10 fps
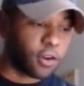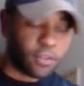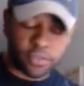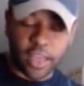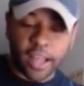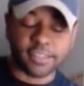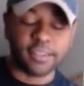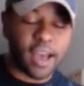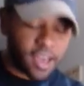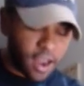That's
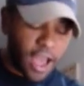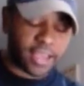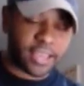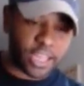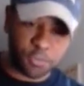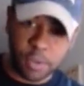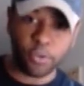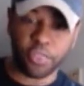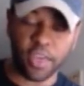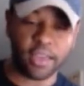not, I guess people
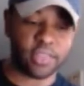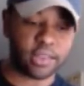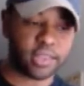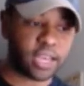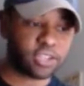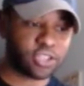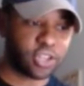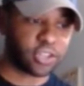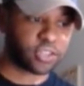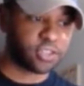think that that's
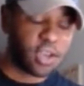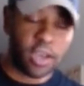just